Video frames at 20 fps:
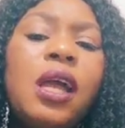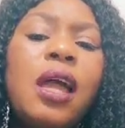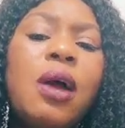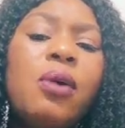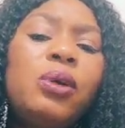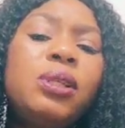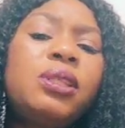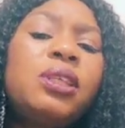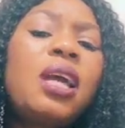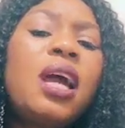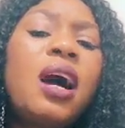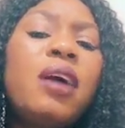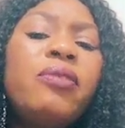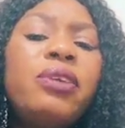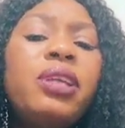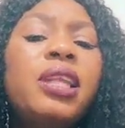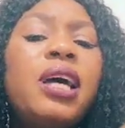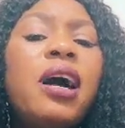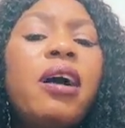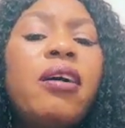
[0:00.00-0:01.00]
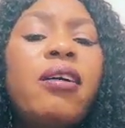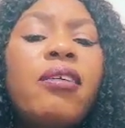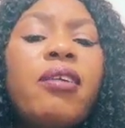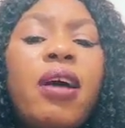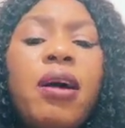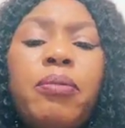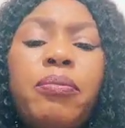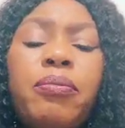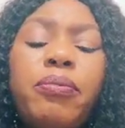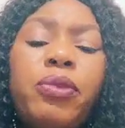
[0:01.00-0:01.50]
I was still having that
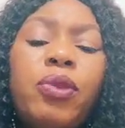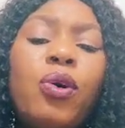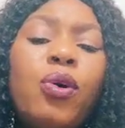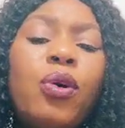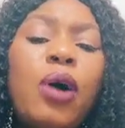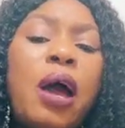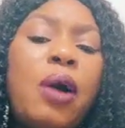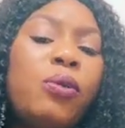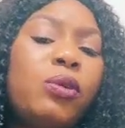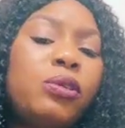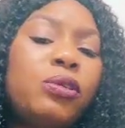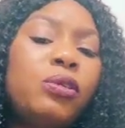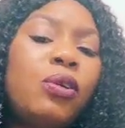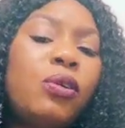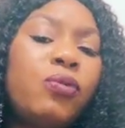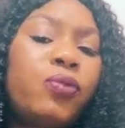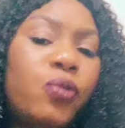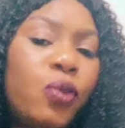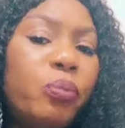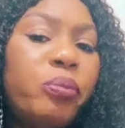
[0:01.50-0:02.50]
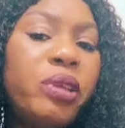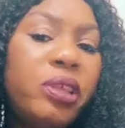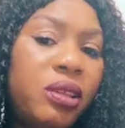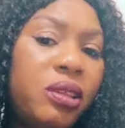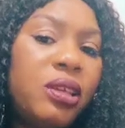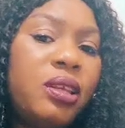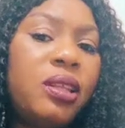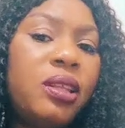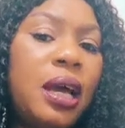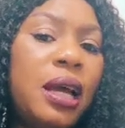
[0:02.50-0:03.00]
cramp. Though I was not
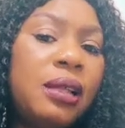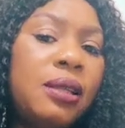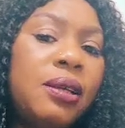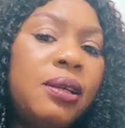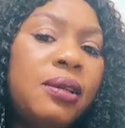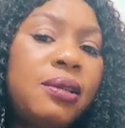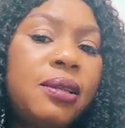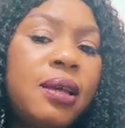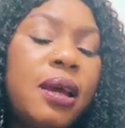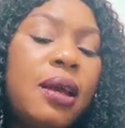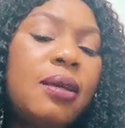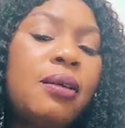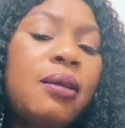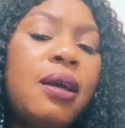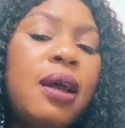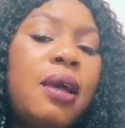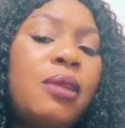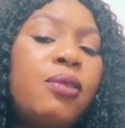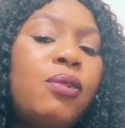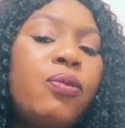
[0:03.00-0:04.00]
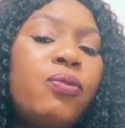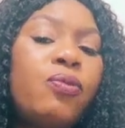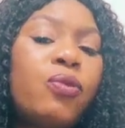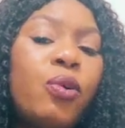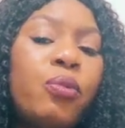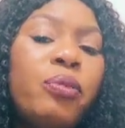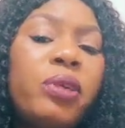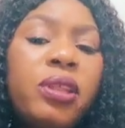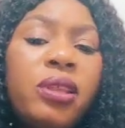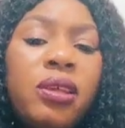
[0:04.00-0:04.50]
vomiting at this time, I don't
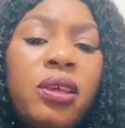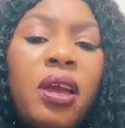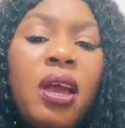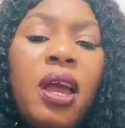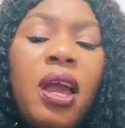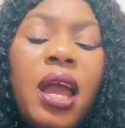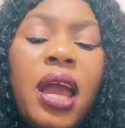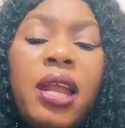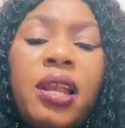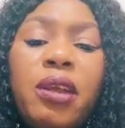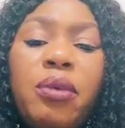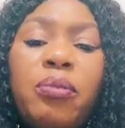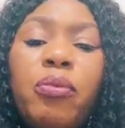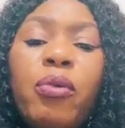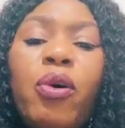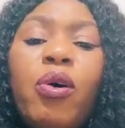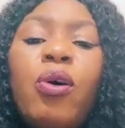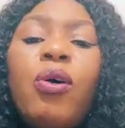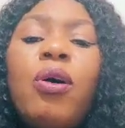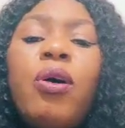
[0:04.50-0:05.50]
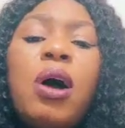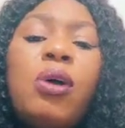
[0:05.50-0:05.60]
vomit anymore.